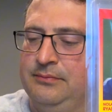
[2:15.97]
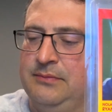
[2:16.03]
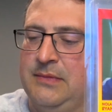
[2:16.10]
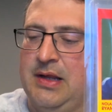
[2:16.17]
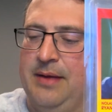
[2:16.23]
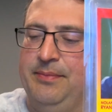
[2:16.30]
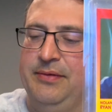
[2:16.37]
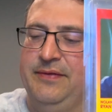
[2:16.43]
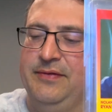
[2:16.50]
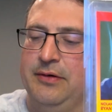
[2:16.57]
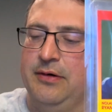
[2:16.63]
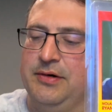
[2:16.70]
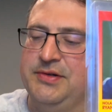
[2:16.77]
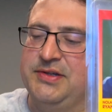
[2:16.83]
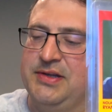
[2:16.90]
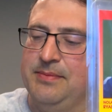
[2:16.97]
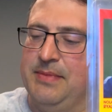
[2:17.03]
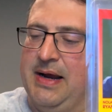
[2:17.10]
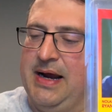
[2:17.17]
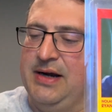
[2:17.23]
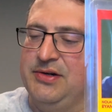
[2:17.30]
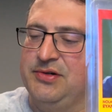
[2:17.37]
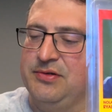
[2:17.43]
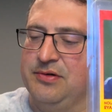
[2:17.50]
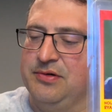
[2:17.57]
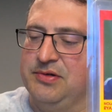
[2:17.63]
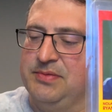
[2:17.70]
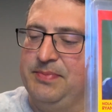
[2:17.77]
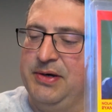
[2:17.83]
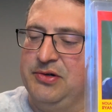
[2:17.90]

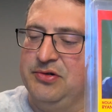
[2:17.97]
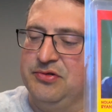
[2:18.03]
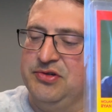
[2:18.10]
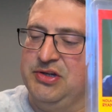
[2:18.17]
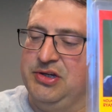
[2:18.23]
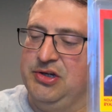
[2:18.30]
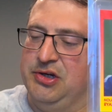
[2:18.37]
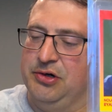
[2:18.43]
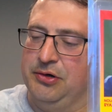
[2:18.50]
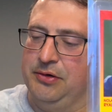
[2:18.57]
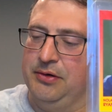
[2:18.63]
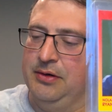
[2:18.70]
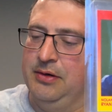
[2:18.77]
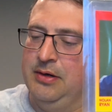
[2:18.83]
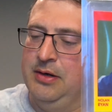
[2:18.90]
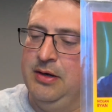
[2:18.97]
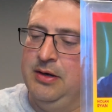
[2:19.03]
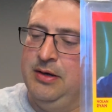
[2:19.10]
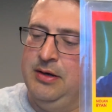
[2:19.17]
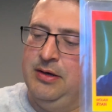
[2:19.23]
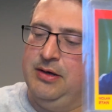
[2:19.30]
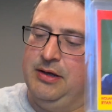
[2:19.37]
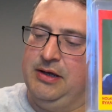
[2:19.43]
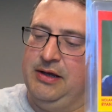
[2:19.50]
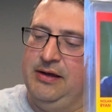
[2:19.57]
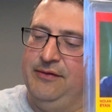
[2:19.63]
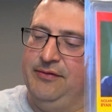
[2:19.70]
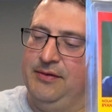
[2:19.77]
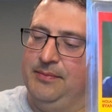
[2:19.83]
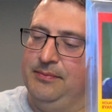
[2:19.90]
Astros pictures in here,
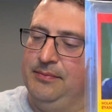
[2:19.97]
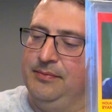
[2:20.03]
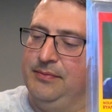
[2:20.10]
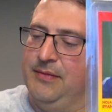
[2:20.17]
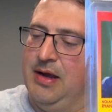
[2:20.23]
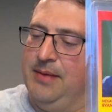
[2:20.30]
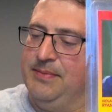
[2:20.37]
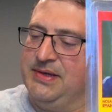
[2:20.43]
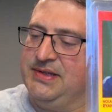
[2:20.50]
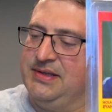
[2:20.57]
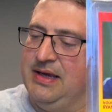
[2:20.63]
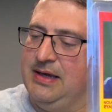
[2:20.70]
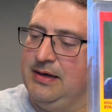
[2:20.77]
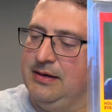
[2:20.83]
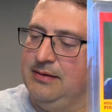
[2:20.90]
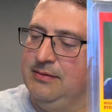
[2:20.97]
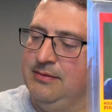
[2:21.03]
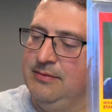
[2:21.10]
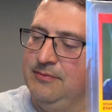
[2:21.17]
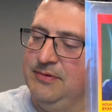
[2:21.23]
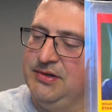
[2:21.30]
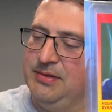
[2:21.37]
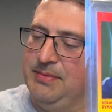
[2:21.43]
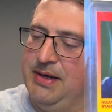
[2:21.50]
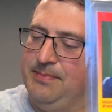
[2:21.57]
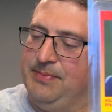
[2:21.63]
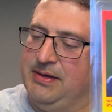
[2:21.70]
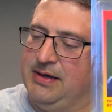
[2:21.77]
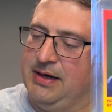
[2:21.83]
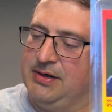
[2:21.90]
if I'm not mistaken, which I might
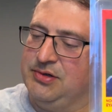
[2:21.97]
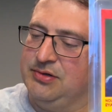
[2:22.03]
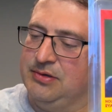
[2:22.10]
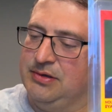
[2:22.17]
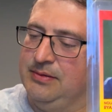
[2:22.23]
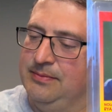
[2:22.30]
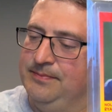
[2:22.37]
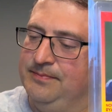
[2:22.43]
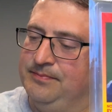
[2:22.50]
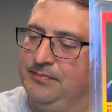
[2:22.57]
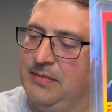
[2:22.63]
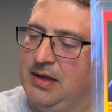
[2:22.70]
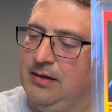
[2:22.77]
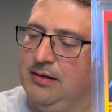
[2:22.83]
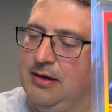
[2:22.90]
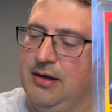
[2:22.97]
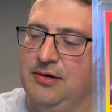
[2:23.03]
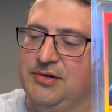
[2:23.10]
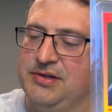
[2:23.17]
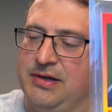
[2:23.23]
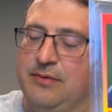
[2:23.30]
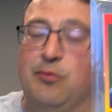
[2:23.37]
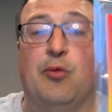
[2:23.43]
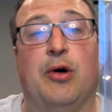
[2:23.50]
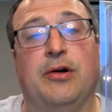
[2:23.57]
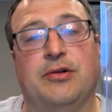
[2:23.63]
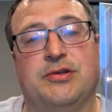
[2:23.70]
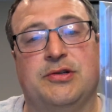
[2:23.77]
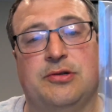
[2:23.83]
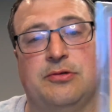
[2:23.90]
be actually. There's like 1
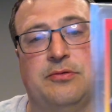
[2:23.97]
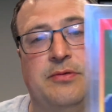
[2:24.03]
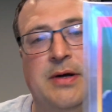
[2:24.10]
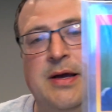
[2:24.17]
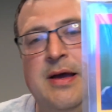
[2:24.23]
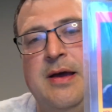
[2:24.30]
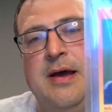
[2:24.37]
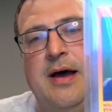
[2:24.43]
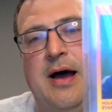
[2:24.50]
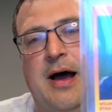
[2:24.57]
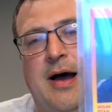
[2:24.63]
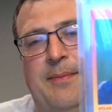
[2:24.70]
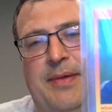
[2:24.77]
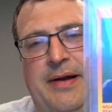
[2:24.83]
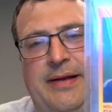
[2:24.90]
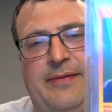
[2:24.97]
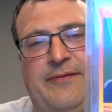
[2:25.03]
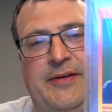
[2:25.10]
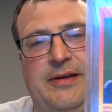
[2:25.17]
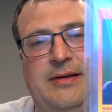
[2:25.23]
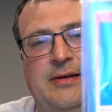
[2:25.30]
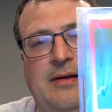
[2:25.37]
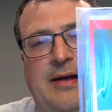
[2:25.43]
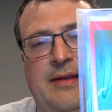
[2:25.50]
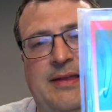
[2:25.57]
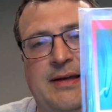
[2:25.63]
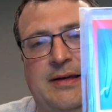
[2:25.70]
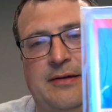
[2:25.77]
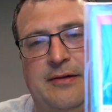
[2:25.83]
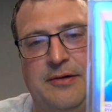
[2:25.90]
or 2, but I think
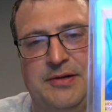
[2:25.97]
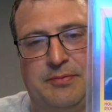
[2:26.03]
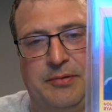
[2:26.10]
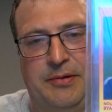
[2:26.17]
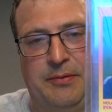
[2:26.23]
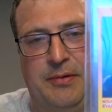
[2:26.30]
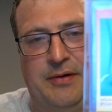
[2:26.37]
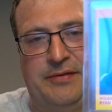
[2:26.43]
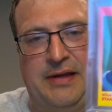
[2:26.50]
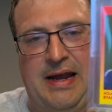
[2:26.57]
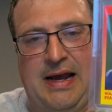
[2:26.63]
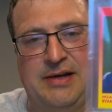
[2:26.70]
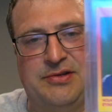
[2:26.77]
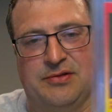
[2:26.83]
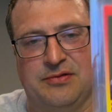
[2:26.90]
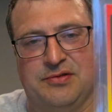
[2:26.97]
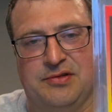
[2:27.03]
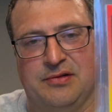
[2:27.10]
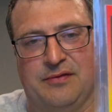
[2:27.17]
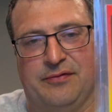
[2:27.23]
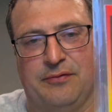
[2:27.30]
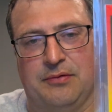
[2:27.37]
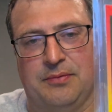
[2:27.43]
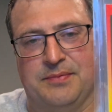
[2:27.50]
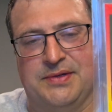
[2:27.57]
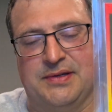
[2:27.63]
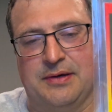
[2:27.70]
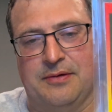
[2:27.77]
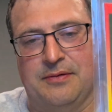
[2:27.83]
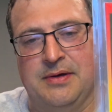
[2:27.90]
it goes really well with the Astros uniform.
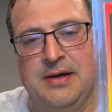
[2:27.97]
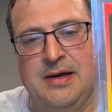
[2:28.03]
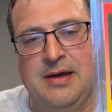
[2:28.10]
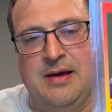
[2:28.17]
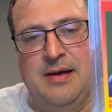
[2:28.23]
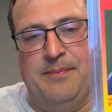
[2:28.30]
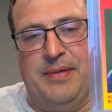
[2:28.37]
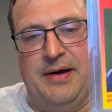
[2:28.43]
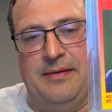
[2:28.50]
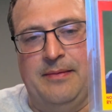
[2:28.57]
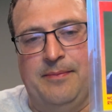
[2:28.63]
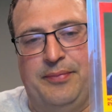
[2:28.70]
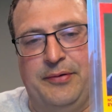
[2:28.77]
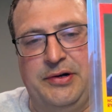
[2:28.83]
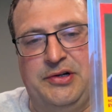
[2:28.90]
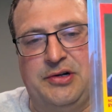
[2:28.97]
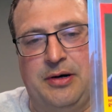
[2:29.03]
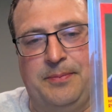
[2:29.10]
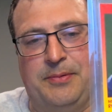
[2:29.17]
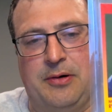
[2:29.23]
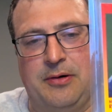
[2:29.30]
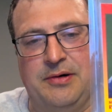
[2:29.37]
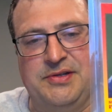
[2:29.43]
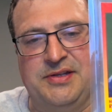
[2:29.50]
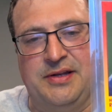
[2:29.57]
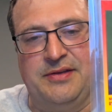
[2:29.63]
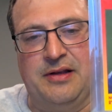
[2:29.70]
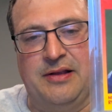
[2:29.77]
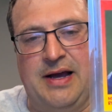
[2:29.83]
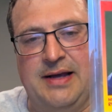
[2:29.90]
So, but pretty sharp cards
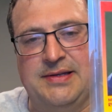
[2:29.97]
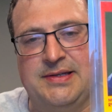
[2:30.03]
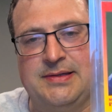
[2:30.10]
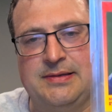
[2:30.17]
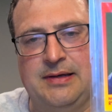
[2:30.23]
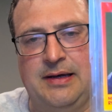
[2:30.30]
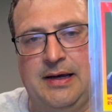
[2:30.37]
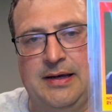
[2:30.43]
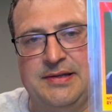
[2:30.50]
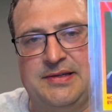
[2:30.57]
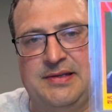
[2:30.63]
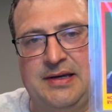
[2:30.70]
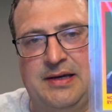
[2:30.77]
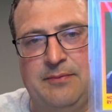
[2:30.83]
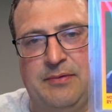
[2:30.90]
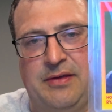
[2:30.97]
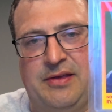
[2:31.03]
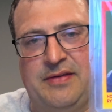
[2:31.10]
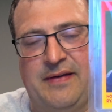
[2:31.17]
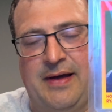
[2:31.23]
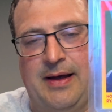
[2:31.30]
nonetheless, and sticking with